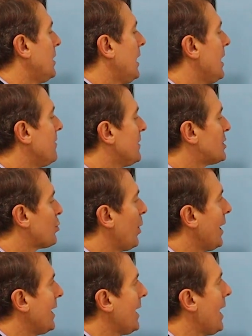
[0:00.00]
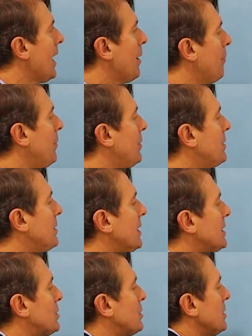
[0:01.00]
in this way. Heb.
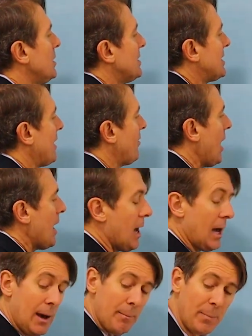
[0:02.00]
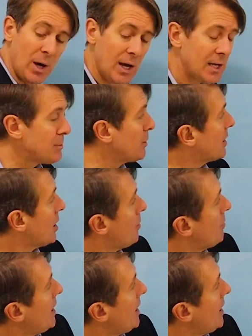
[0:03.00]
It's instead of ahebba, it's become